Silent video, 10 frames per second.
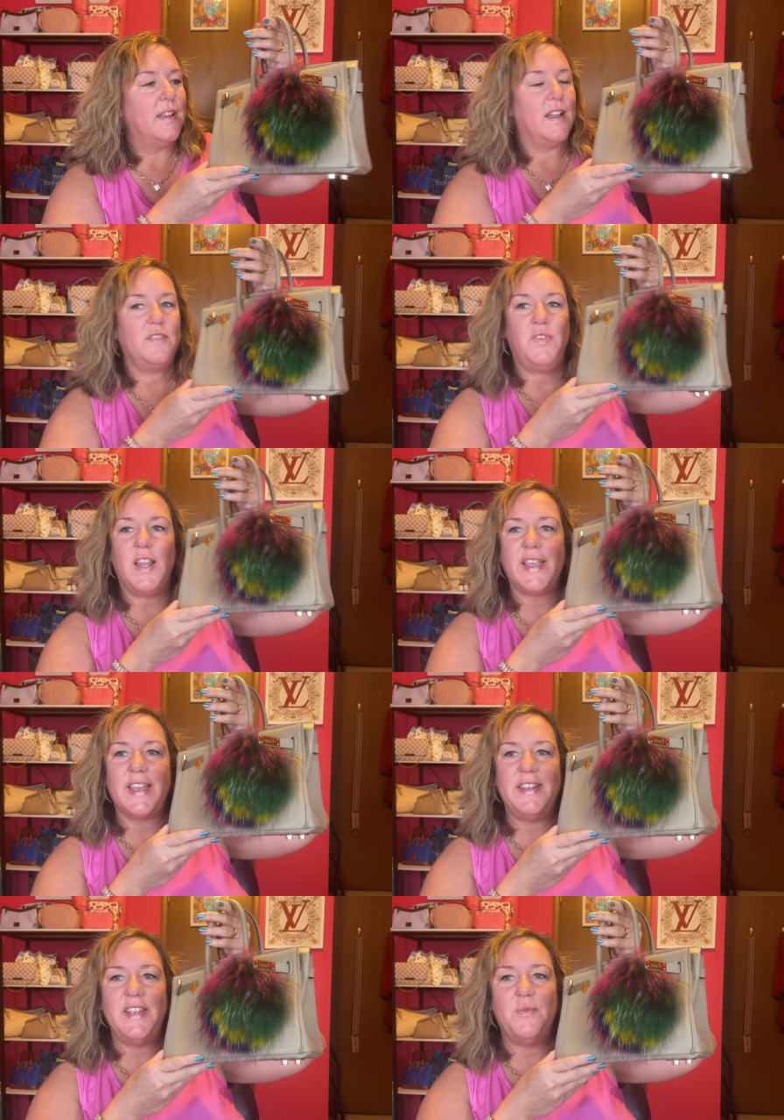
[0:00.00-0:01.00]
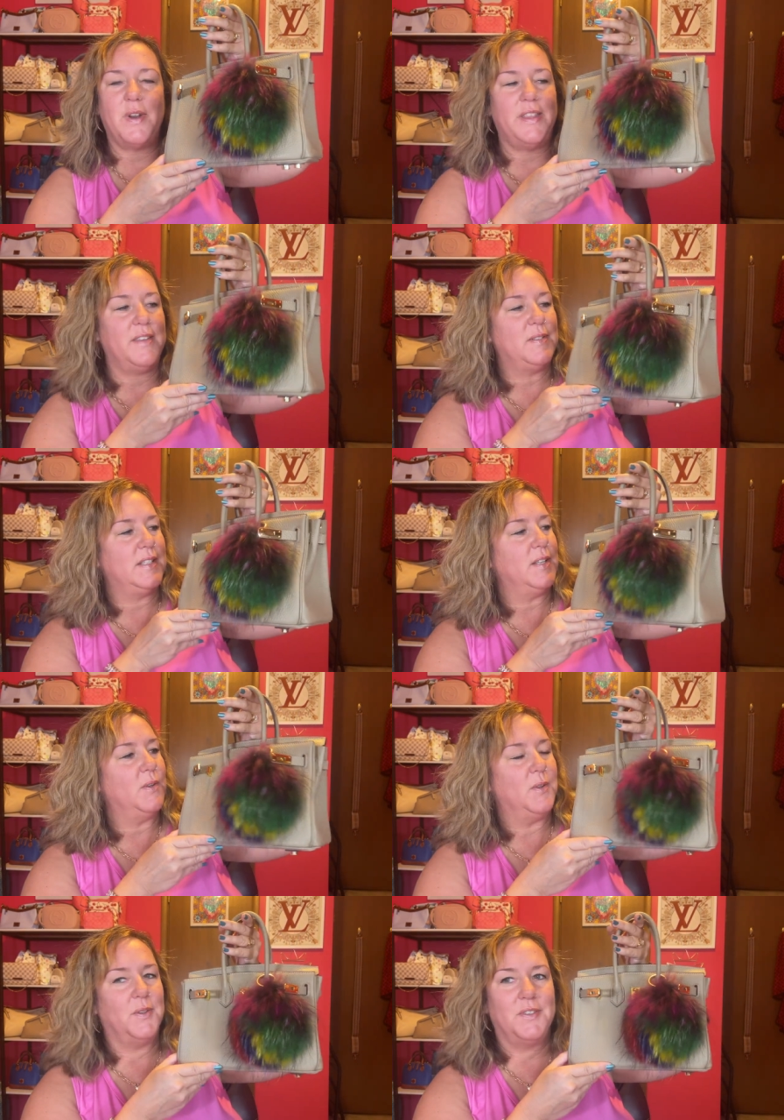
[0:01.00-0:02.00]
I feel like I need one of those
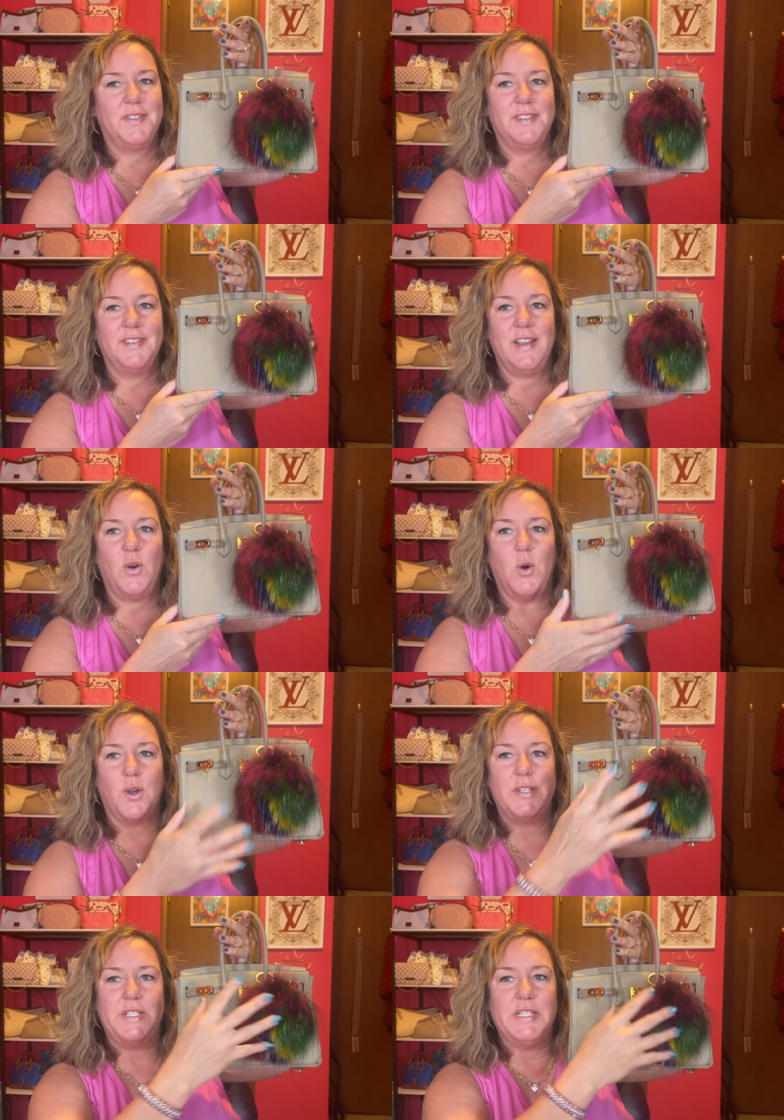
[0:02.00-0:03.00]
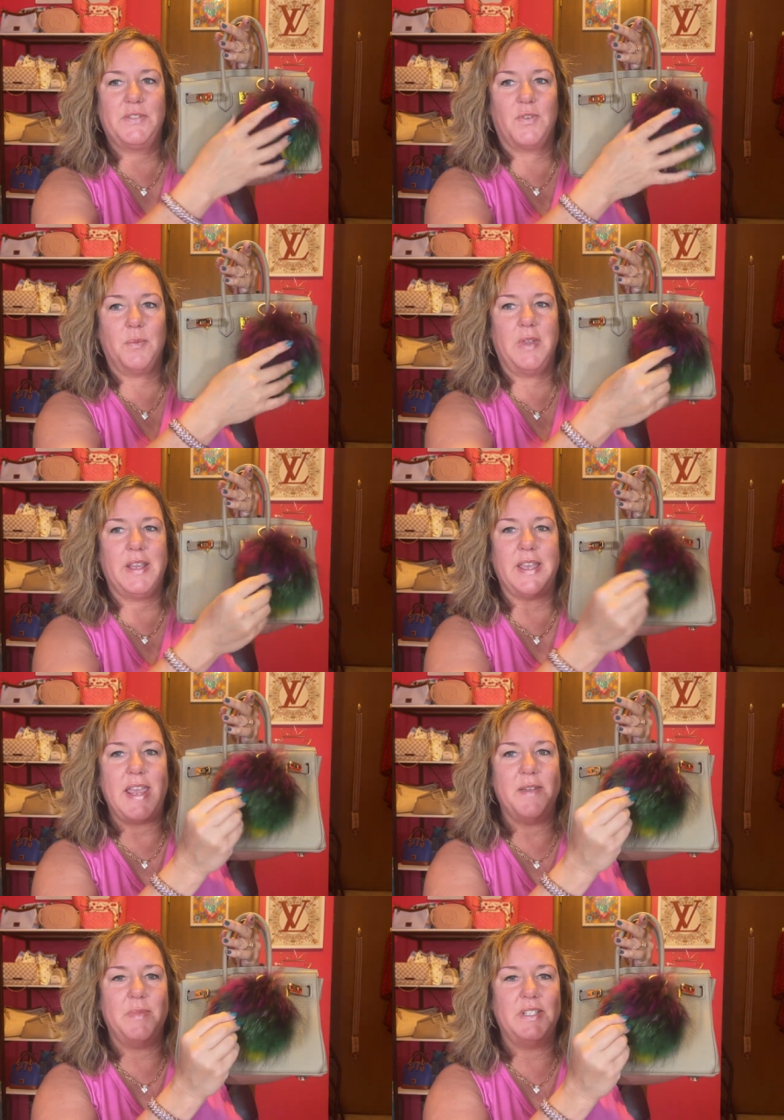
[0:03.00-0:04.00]
little horses from like
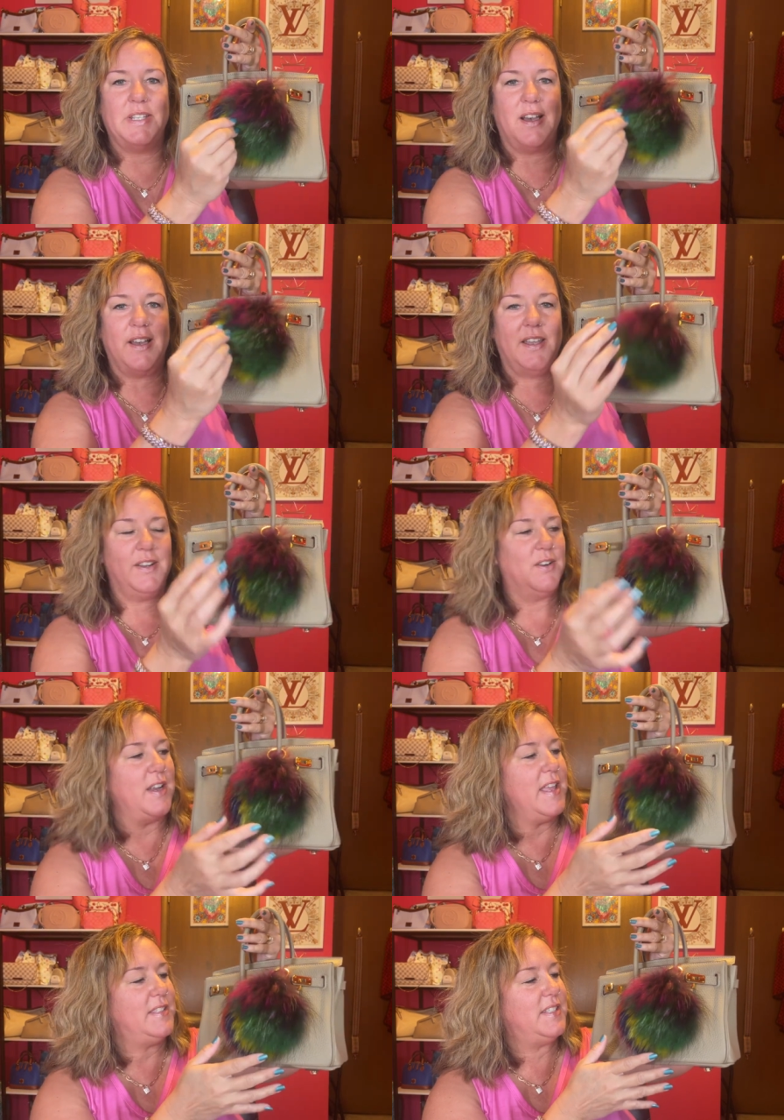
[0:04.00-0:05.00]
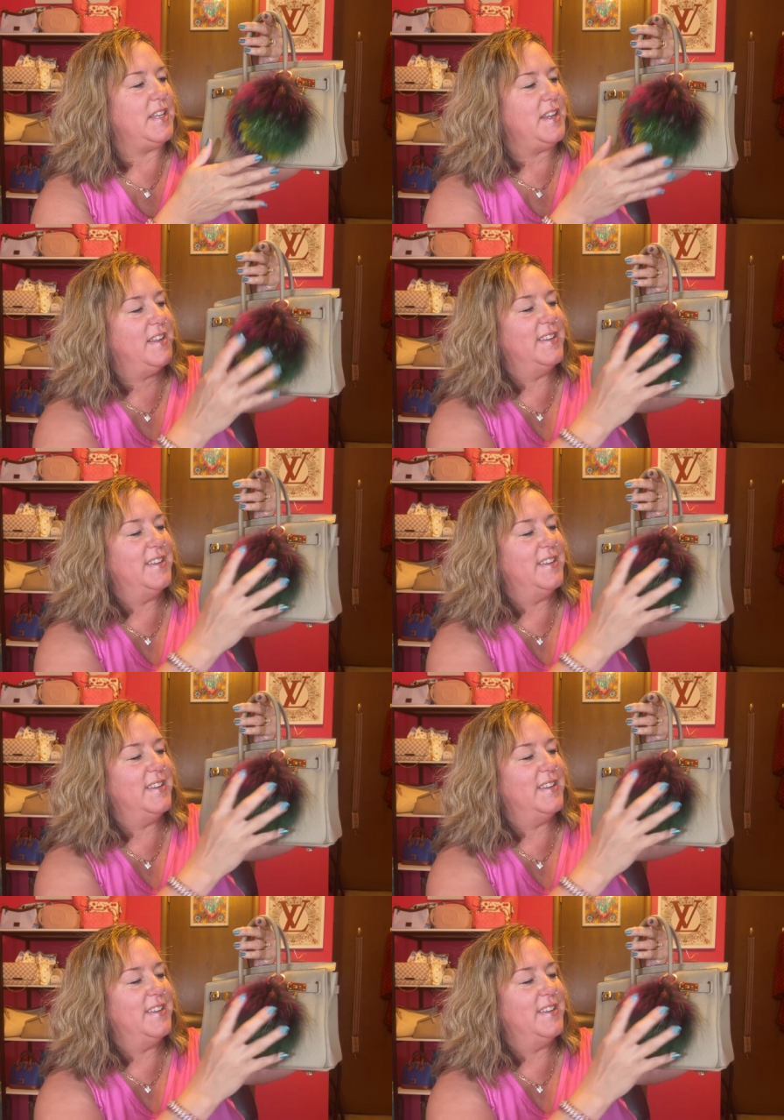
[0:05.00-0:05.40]
Amazon or Etsy.